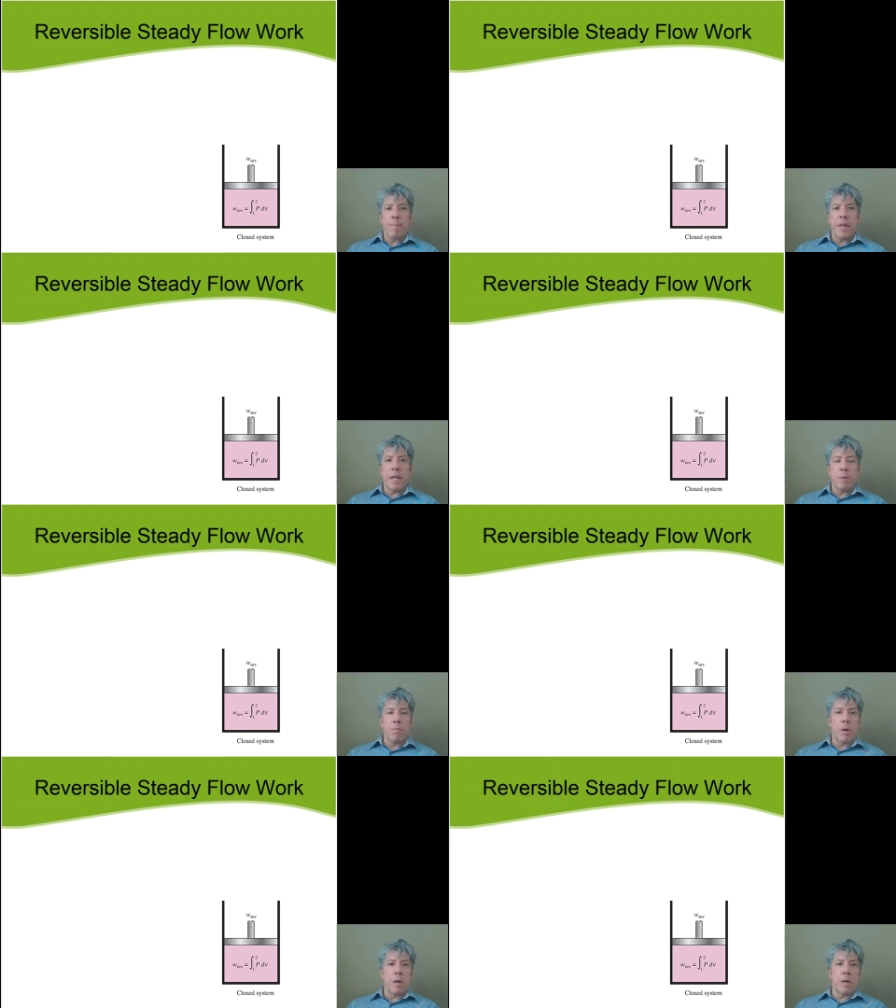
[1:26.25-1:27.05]
they
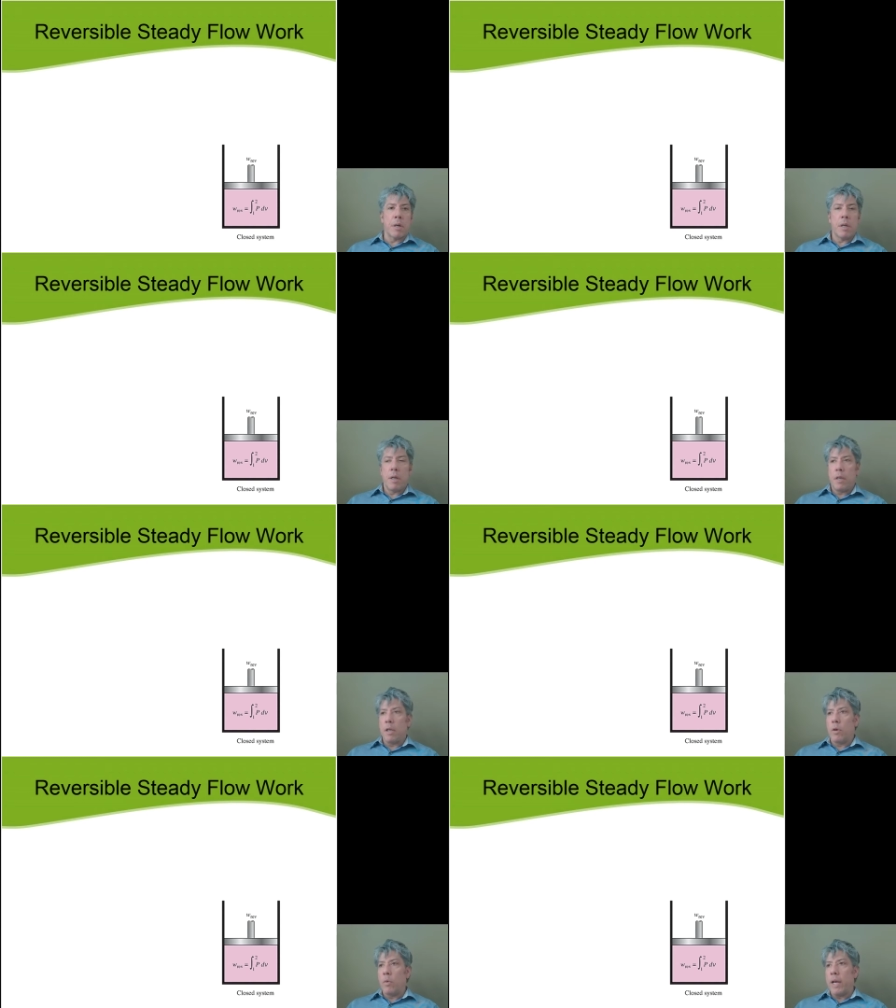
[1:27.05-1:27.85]
could burn
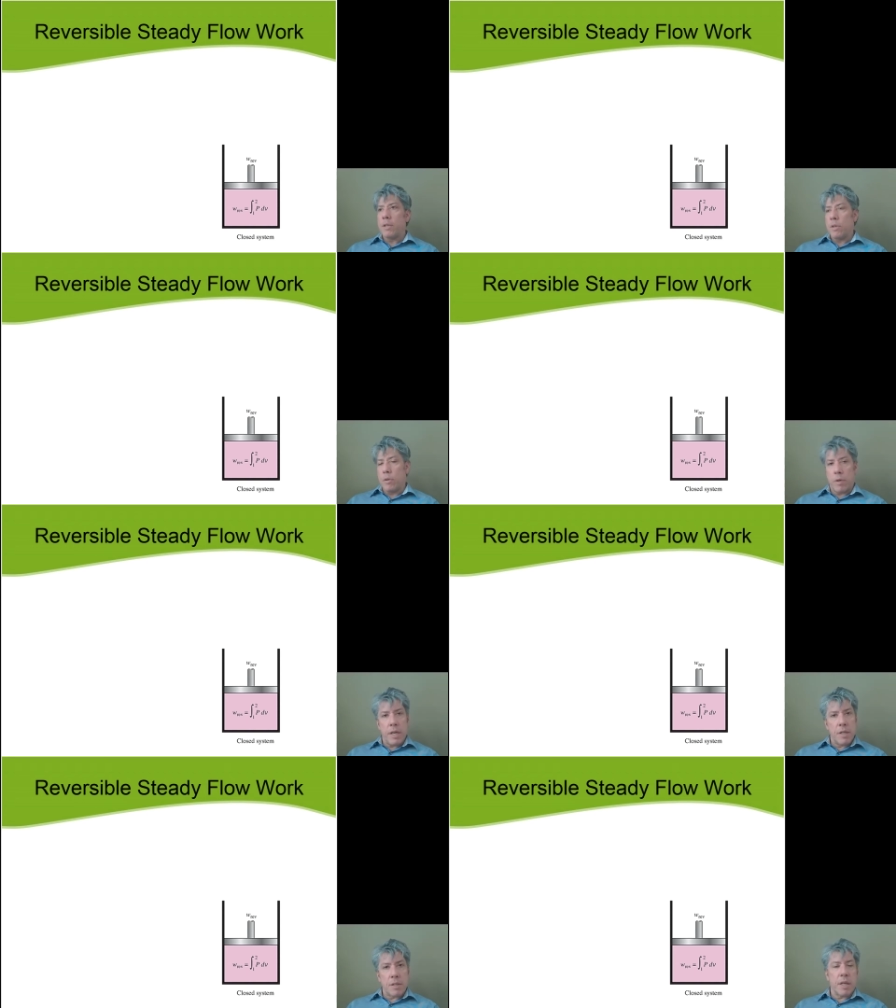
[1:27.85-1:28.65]
you know waste grease,